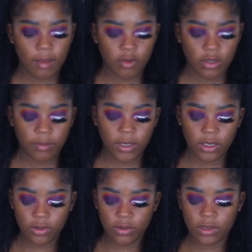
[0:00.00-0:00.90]
I'm going to be
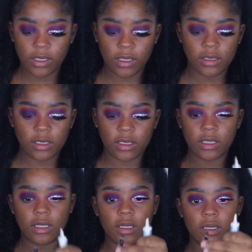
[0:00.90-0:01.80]
using
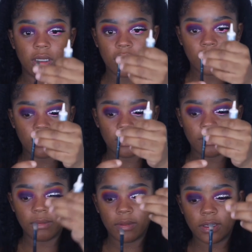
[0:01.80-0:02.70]
just
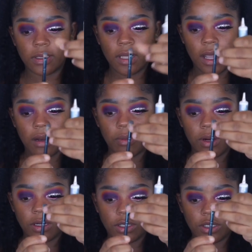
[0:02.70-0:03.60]
this kind of
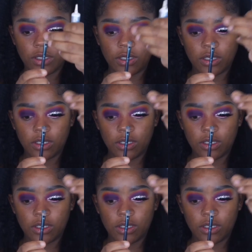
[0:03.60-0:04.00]
brush.